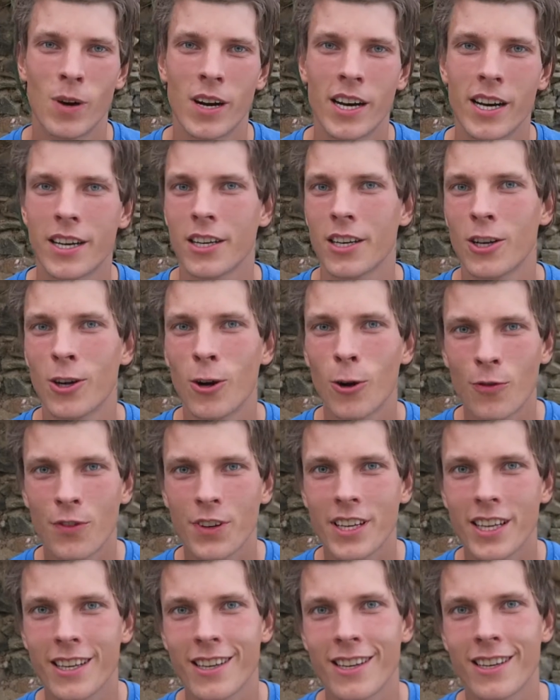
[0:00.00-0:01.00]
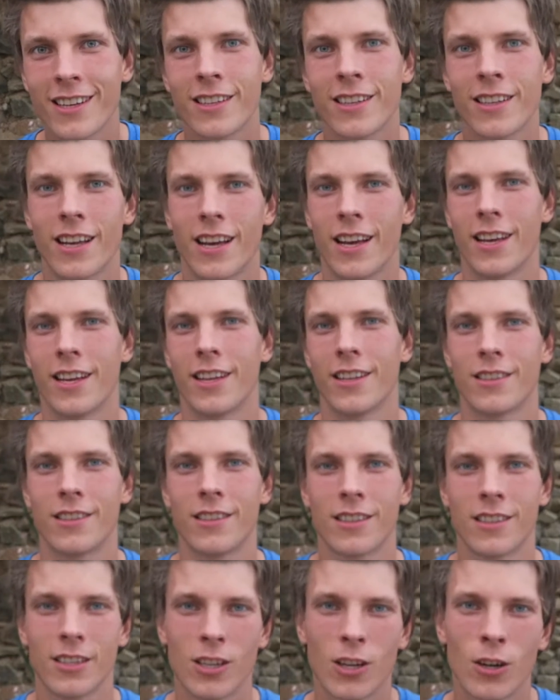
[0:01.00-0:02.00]
why go vegan
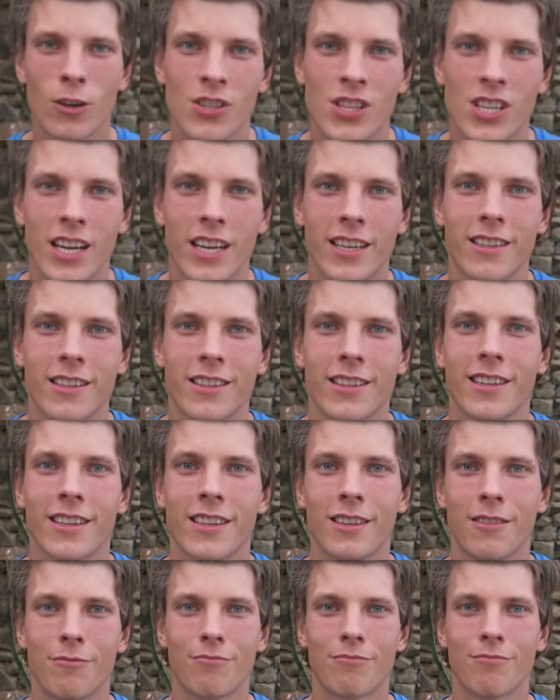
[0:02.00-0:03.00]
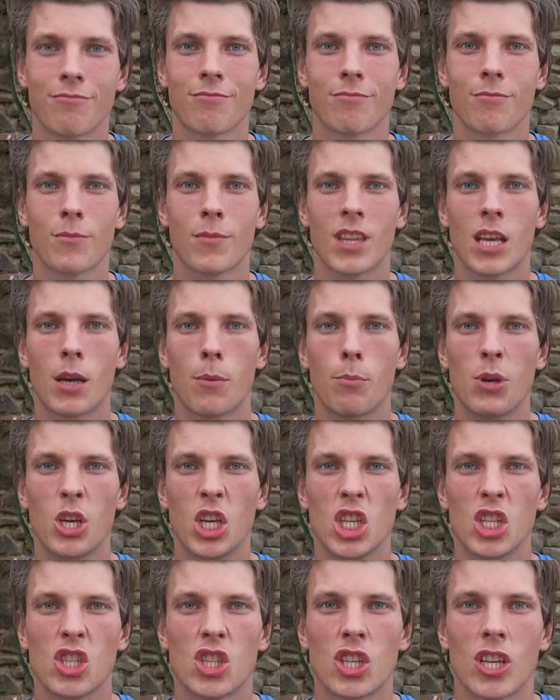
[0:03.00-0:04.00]
and go cycling.
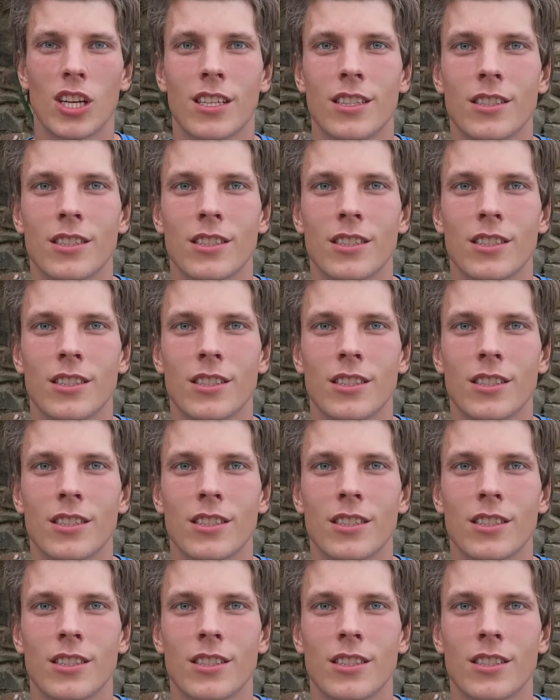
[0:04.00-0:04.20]
Peace.